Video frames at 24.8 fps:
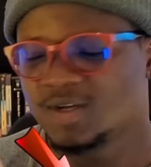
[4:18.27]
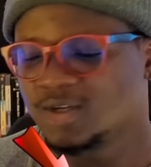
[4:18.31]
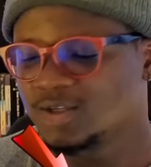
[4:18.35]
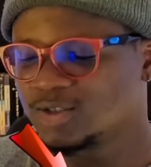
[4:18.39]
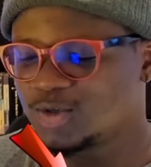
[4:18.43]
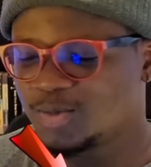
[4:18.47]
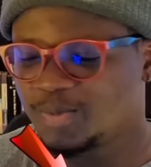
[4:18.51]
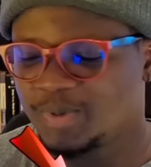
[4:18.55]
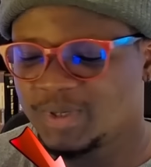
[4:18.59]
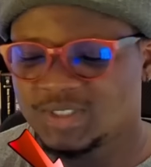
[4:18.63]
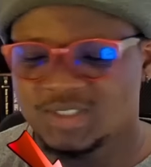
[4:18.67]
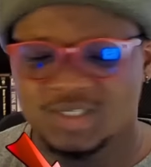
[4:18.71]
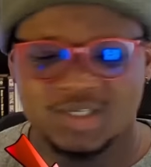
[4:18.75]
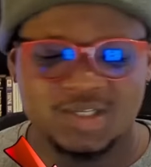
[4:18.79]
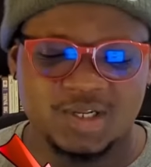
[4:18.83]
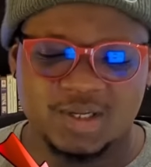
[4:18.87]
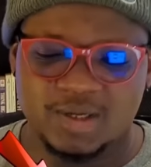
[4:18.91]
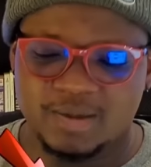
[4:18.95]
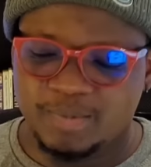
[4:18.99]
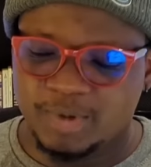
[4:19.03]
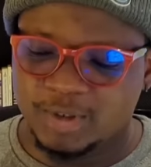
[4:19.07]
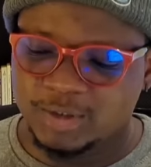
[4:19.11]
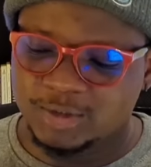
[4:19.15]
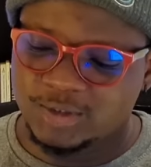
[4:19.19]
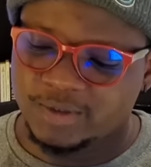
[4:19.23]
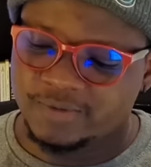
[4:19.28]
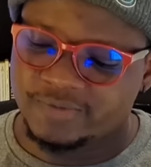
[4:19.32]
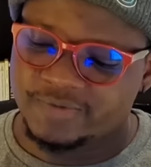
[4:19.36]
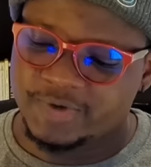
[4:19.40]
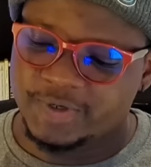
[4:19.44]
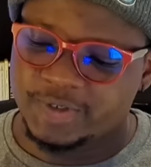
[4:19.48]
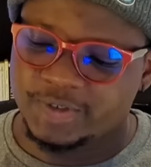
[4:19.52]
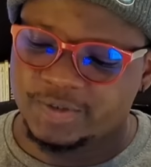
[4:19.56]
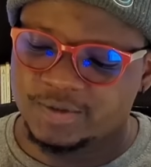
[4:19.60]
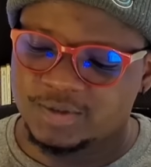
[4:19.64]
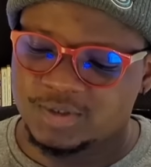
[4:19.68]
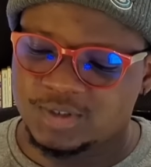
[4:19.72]
So basically a bunch of
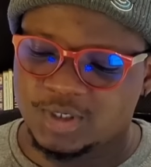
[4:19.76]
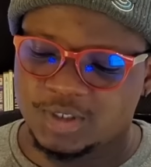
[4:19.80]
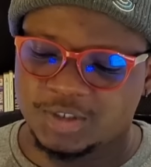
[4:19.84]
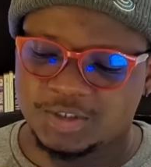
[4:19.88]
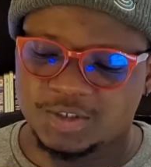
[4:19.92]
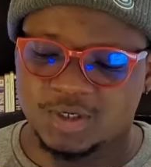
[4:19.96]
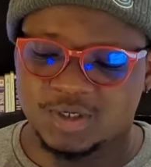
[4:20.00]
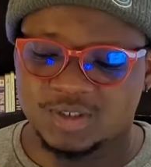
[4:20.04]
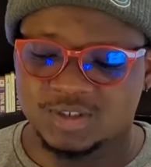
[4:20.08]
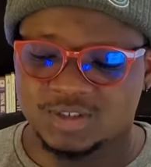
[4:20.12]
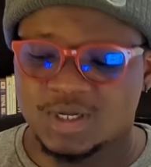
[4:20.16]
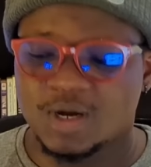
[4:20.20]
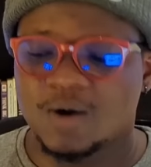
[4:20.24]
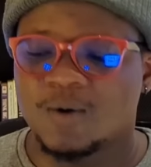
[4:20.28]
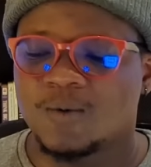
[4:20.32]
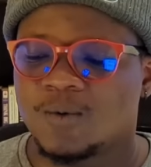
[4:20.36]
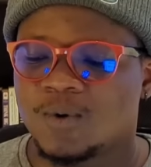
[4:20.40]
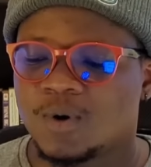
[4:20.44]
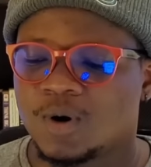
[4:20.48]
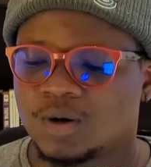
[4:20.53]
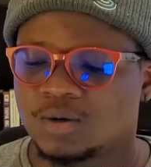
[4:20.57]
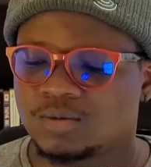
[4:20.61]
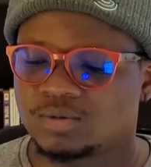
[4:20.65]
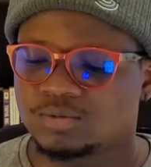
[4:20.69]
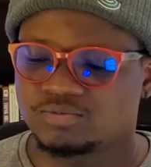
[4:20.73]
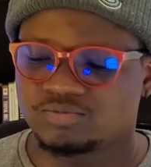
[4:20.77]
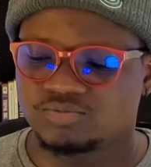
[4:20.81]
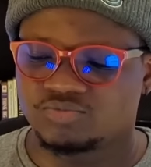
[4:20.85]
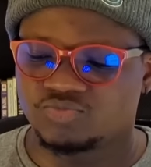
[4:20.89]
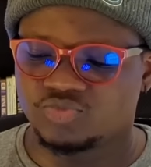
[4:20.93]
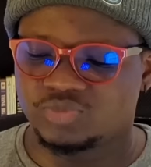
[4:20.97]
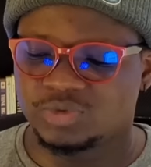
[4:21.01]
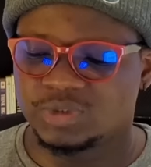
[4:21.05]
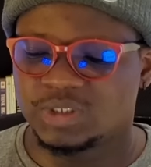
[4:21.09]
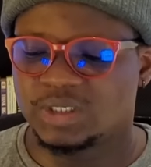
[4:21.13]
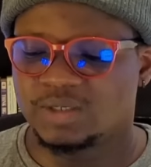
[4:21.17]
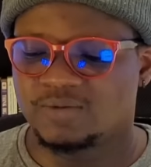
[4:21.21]
radio stations that work
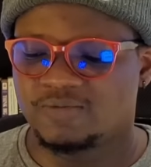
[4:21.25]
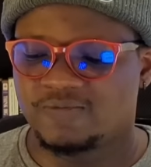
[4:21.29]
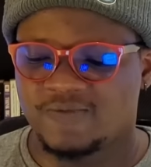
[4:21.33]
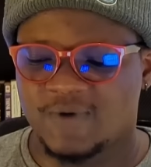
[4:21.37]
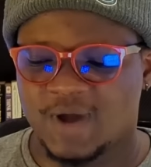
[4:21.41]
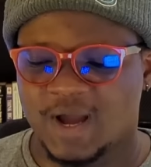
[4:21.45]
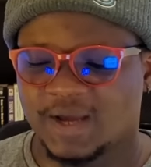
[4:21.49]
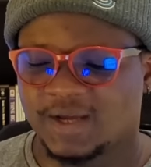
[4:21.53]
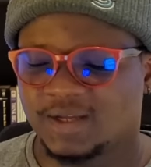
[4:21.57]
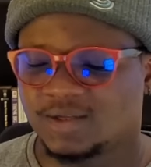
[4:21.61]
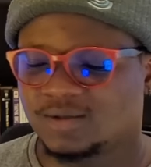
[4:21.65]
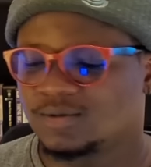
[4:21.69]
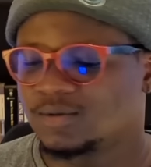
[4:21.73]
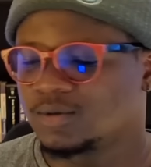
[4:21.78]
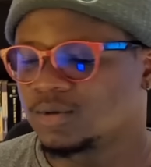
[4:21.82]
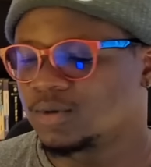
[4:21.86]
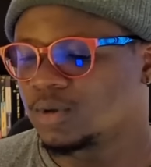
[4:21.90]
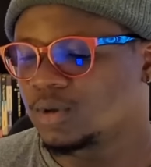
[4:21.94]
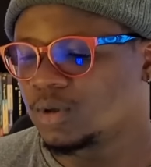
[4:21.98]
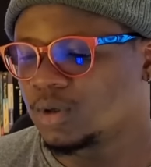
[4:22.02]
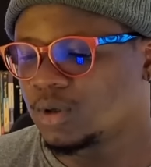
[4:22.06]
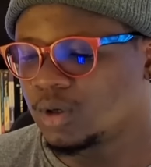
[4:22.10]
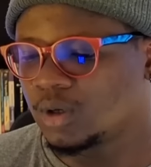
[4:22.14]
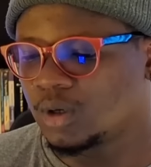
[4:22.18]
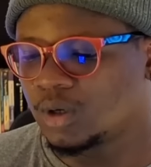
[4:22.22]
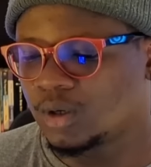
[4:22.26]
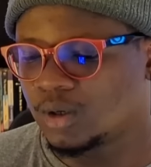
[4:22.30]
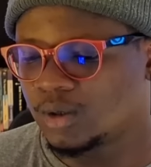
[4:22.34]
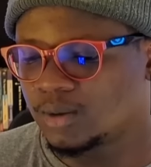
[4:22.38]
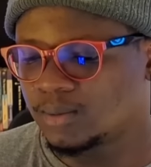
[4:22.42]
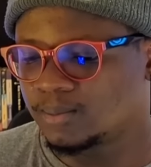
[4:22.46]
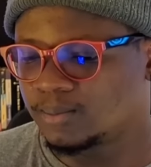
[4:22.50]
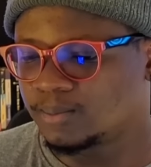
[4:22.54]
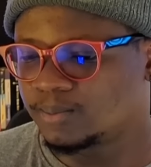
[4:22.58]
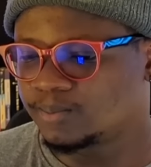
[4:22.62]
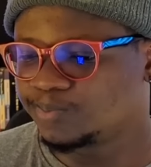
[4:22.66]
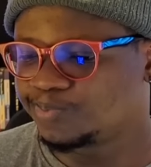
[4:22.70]
really fine.
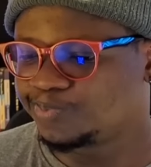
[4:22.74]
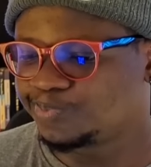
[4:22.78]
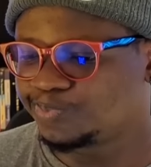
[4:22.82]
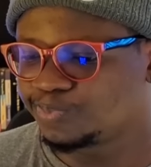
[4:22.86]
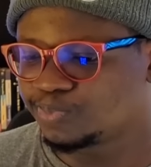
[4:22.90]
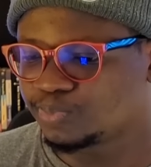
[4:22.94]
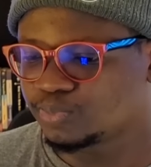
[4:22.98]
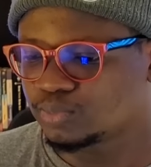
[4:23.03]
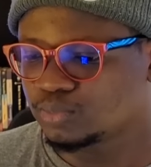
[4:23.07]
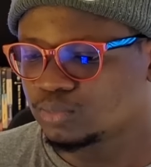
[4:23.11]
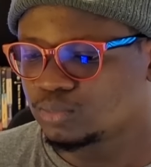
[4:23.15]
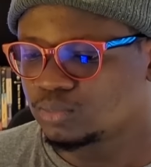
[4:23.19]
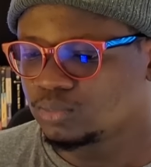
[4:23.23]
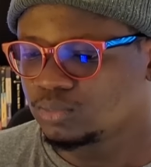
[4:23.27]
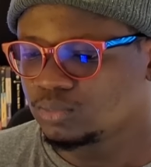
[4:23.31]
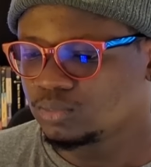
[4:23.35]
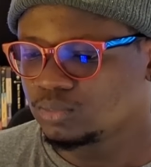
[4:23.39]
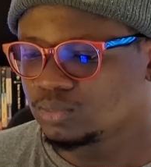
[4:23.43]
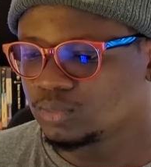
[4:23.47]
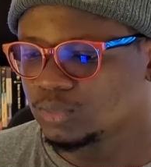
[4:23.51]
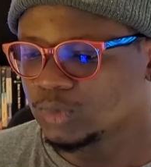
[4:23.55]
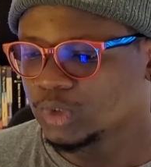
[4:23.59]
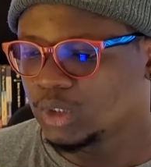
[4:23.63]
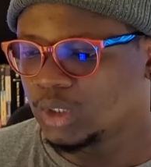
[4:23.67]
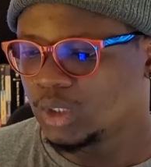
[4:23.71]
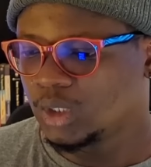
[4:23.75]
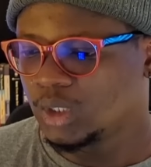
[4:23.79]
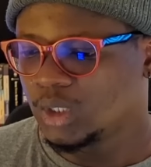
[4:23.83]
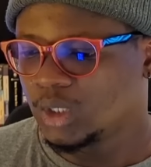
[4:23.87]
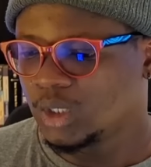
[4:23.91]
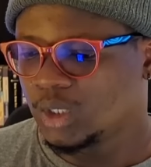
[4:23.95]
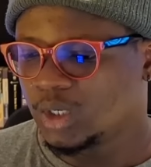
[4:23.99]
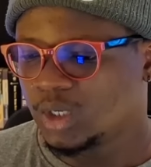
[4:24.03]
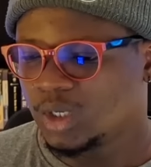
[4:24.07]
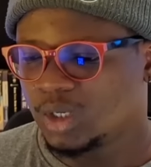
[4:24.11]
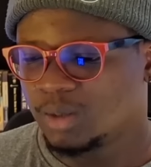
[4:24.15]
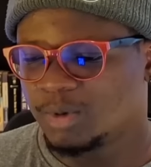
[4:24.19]
A
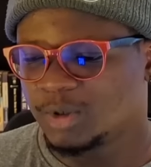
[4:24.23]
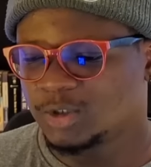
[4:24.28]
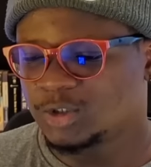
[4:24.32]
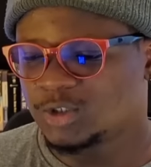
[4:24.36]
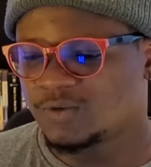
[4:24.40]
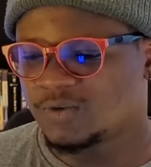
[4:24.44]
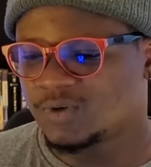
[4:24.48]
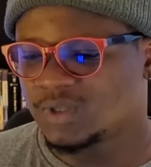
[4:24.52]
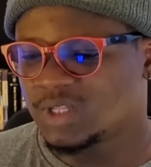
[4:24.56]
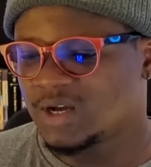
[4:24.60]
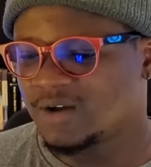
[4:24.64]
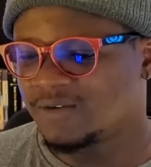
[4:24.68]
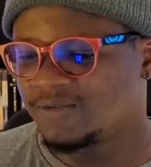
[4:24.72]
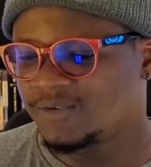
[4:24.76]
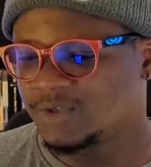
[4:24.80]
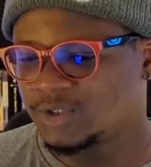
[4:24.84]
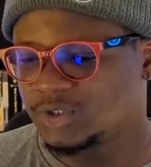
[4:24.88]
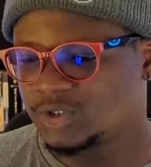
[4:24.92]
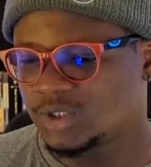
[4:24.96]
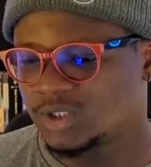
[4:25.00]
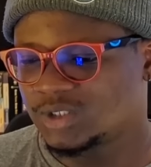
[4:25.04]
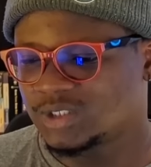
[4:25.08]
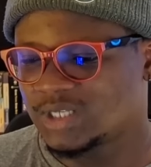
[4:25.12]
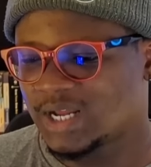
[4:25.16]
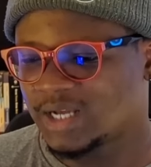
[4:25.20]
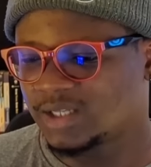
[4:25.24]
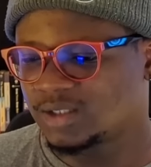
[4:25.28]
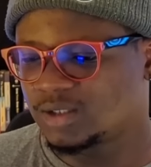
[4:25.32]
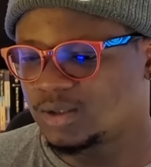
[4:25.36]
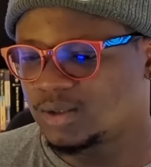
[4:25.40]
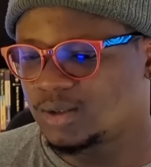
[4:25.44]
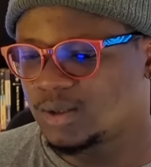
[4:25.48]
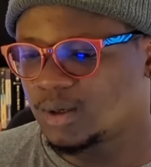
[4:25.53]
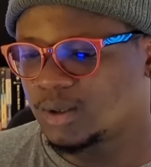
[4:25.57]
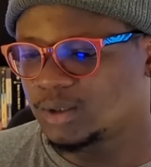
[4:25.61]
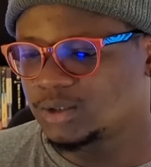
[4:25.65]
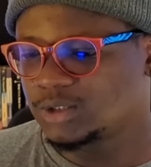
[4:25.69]
bunch of other features like the
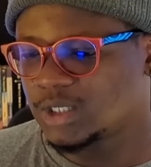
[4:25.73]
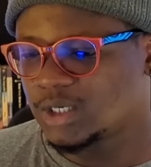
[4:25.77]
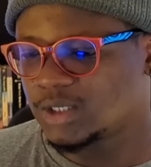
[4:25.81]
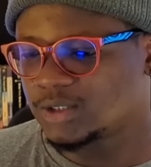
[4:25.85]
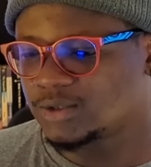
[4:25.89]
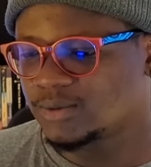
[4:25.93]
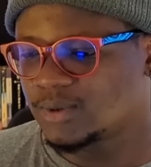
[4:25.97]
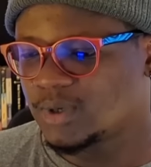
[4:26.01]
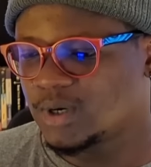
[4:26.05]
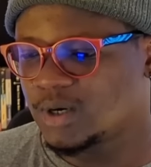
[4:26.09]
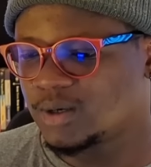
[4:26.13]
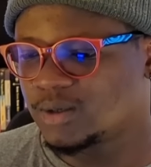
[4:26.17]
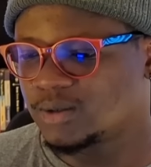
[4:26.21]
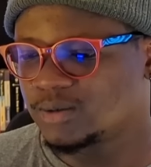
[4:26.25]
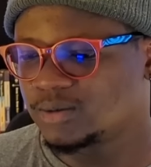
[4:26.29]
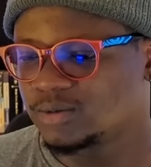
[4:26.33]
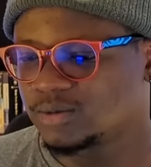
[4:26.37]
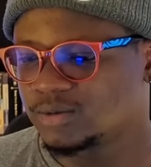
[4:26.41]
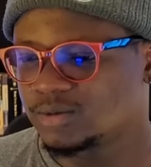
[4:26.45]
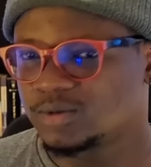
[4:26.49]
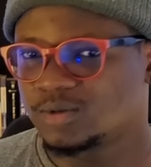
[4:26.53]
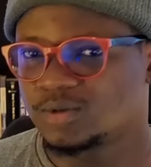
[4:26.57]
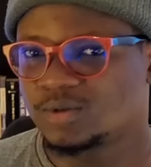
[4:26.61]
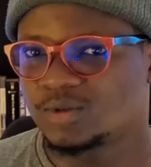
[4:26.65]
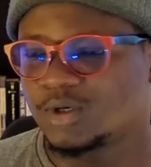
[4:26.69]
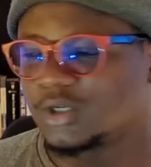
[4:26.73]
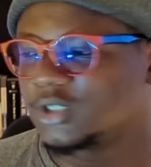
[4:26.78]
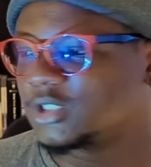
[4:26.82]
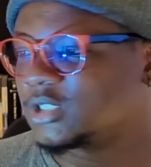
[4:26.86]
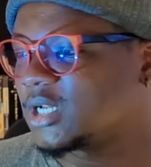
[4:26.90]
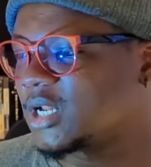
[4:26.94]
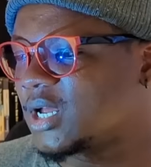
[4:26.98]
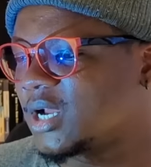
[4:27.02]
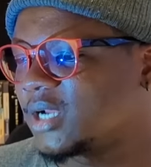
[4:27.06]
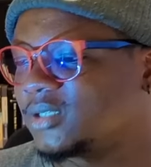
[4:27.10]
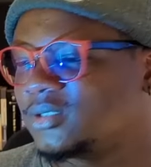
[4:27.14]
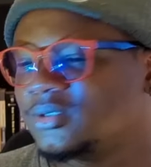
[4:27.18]
touch as well. The
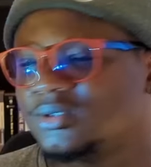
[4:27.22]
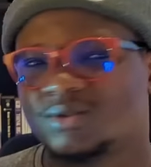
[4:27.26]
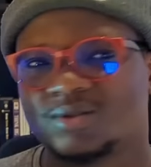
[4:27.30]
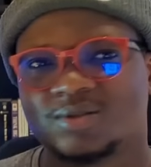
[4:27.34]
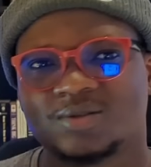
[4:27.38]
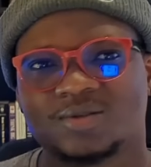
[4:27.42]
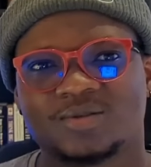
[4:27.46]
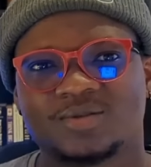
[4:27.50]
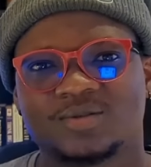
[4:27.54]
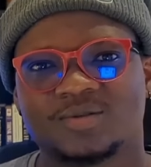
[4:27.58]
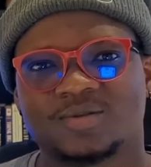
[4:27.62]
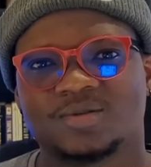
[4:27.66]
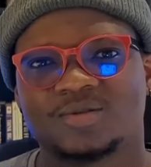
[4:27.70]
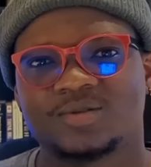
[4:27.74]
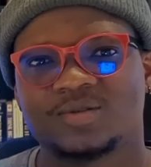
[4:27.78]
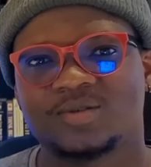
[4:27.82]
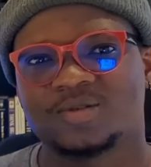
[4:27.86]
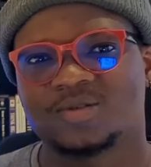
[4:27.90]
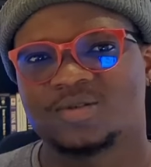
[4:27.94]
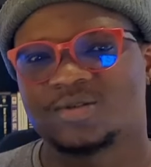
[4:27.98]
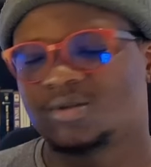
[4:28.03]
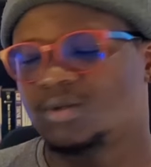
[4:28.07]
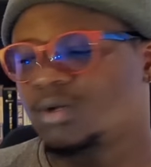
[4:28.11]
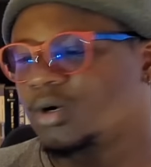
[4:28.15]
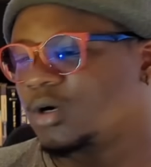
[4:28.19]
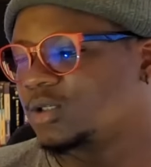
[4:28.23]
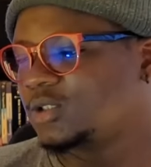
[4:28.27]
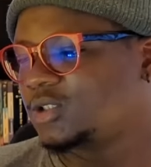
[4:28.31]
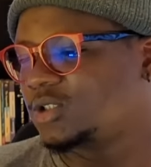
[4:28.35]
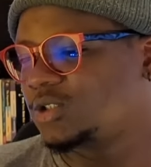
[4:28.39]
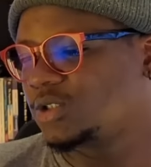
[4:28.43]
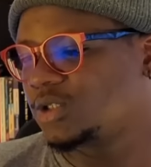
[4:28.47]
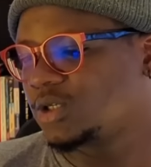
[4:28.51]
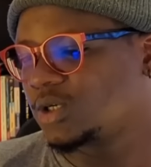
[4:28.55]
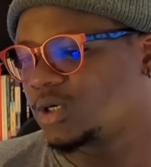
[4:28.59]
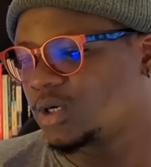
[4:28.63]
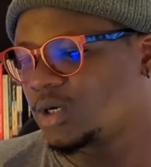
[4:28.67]
Torchlight. This is the
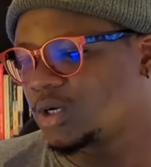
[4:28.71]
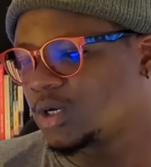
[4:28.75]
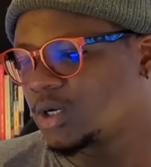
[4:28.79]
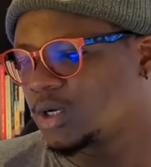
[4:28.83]
touch.